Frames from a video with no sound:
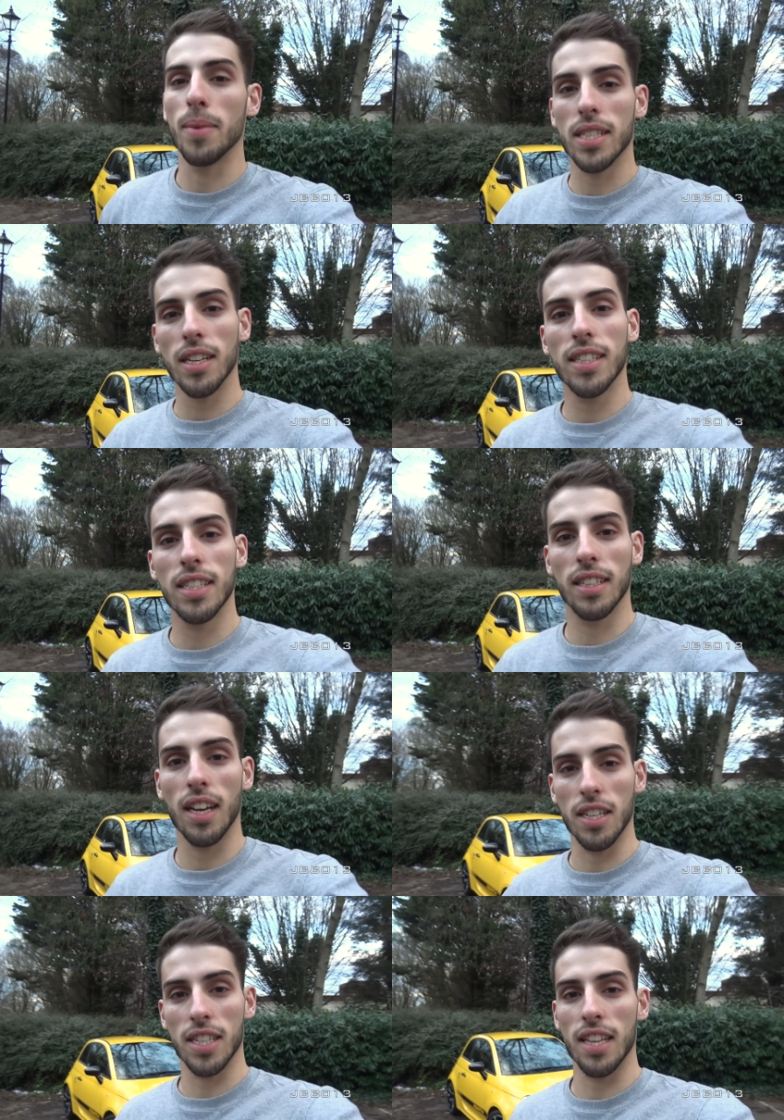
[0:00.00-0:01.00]
I'm excited to
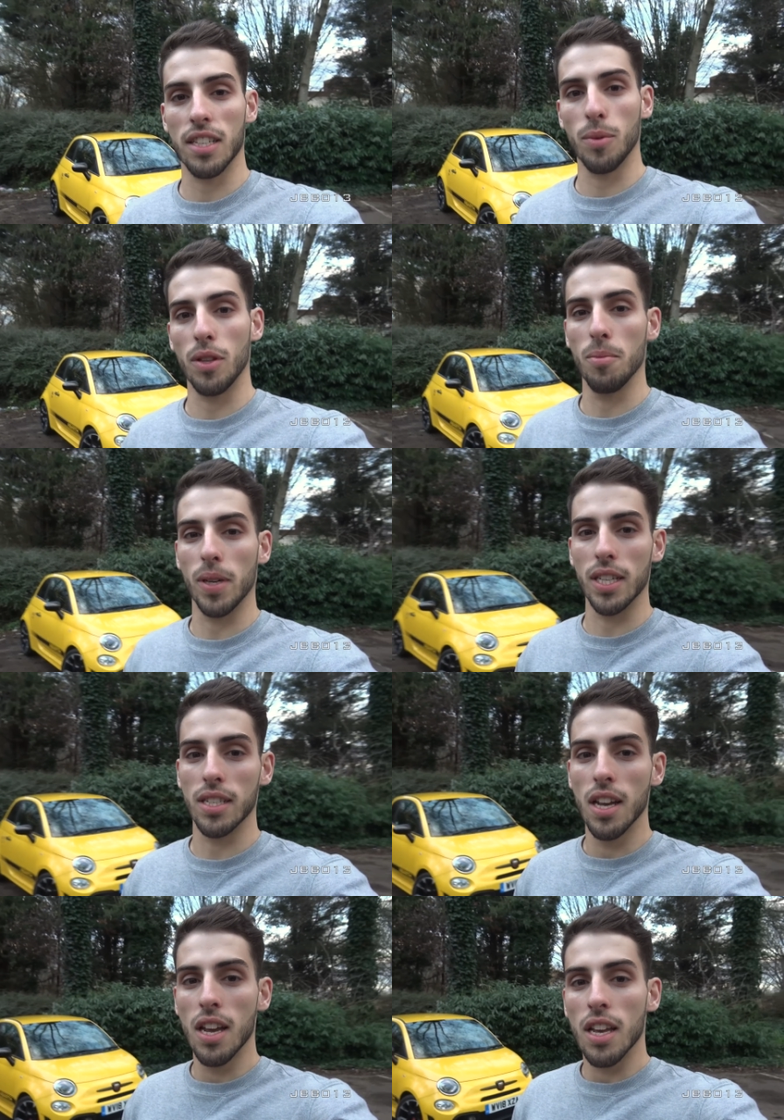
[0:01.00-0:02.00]
kind of share this with you
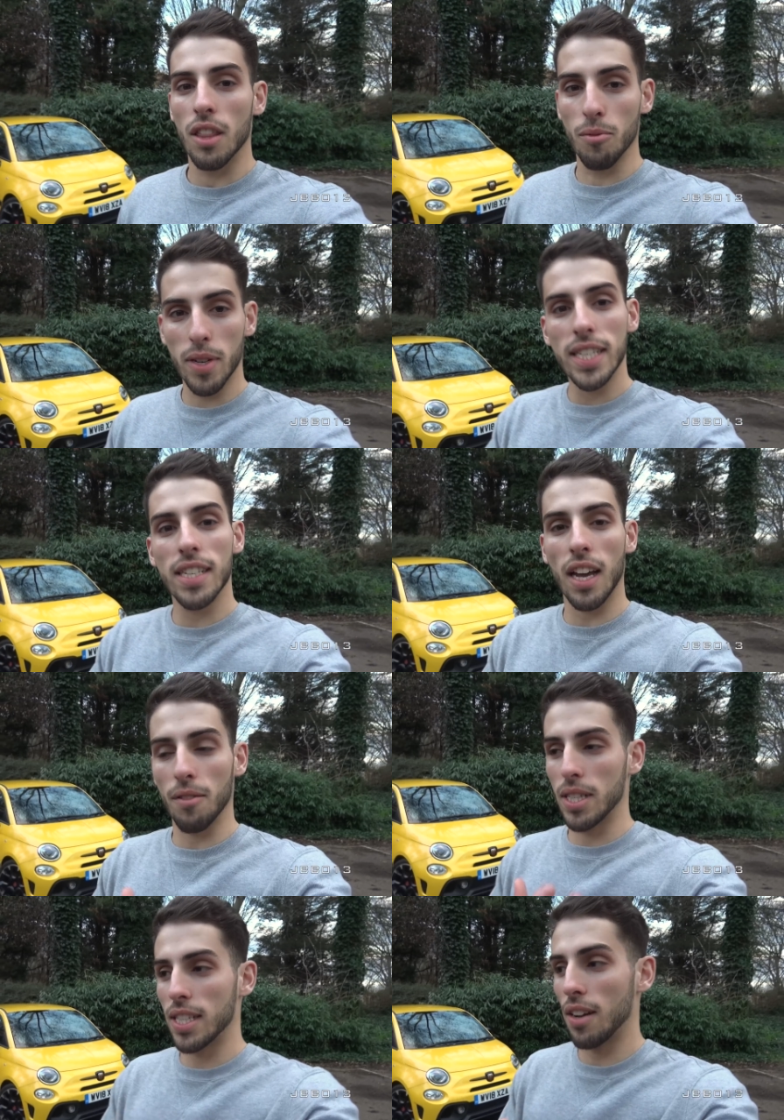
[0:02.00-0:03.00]
because the reason
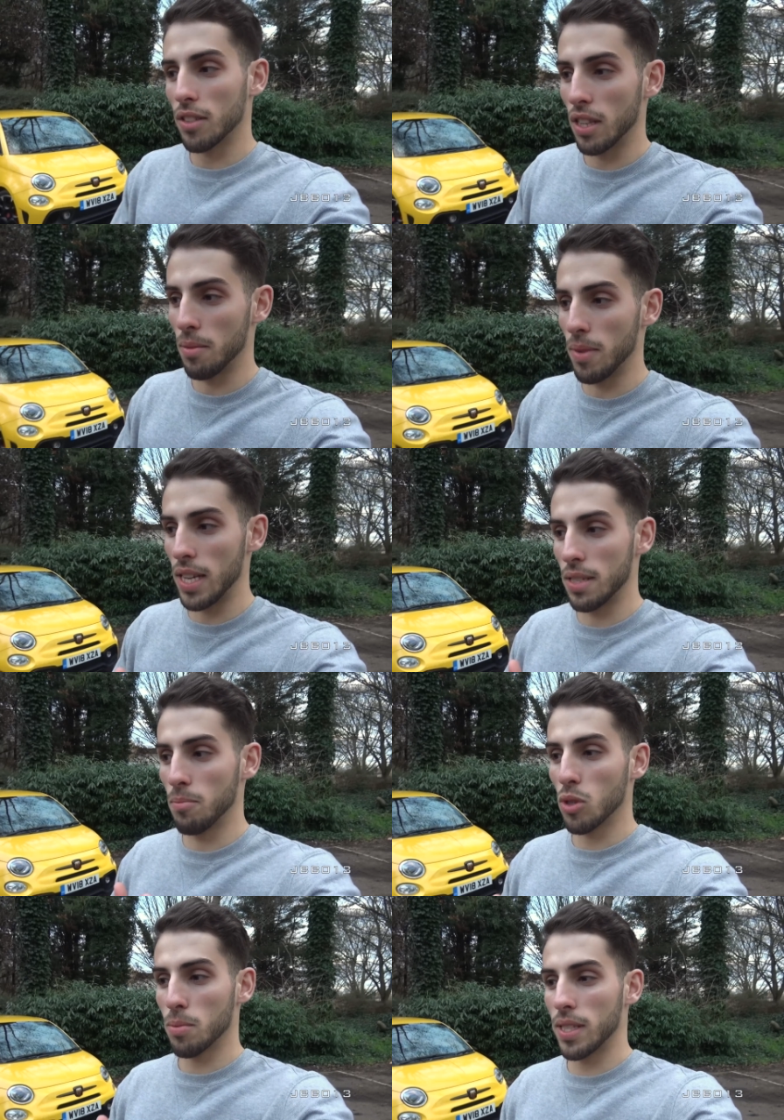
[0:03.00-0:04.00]
I reached out to them
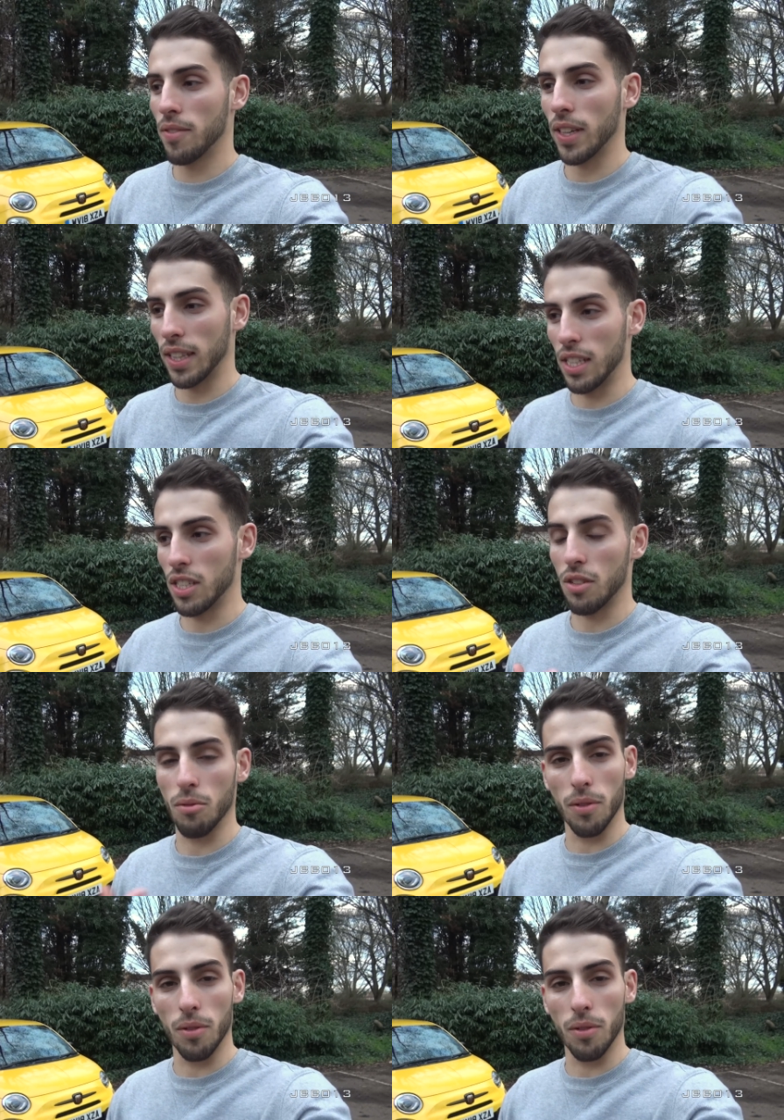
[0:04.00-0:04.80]
is more specific than just a